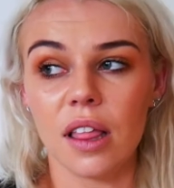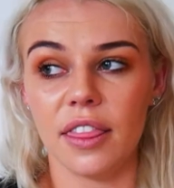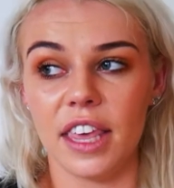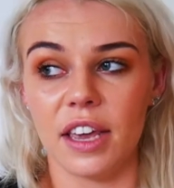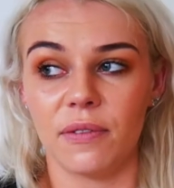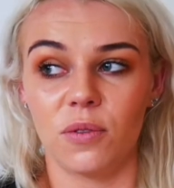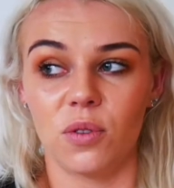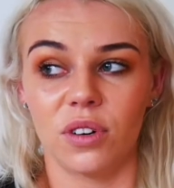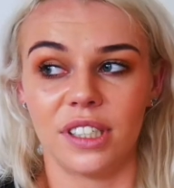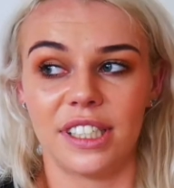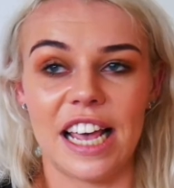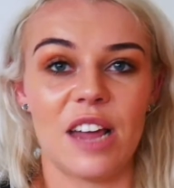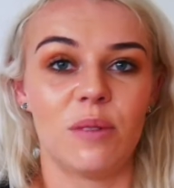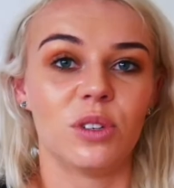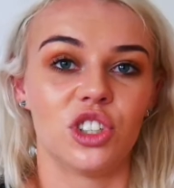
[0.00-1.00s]
therefore
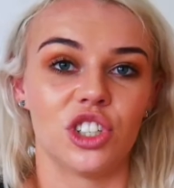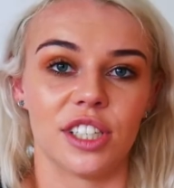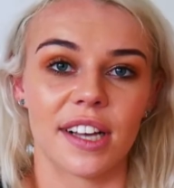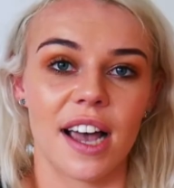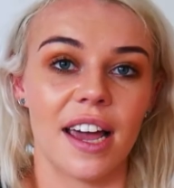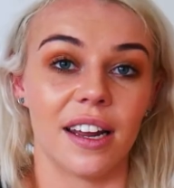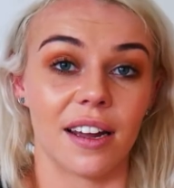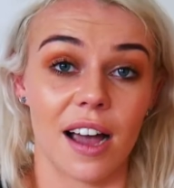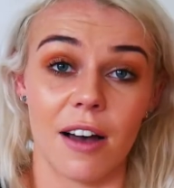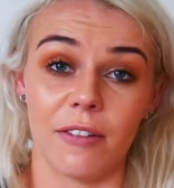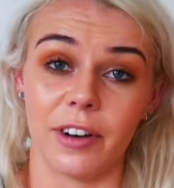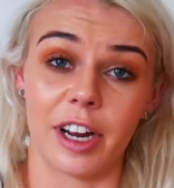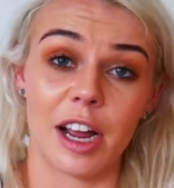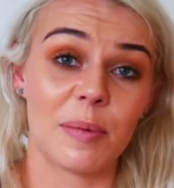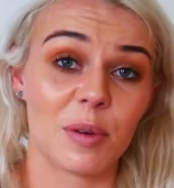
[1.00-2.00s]
tan was just kind of
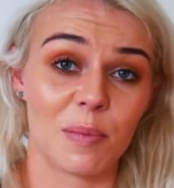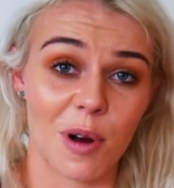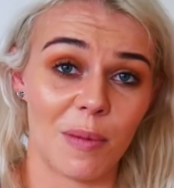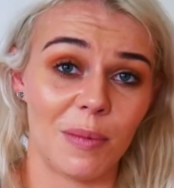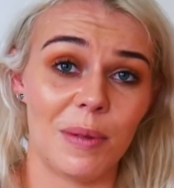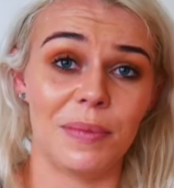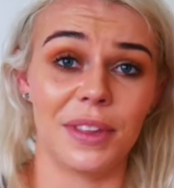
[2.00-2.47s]
covering up the problem.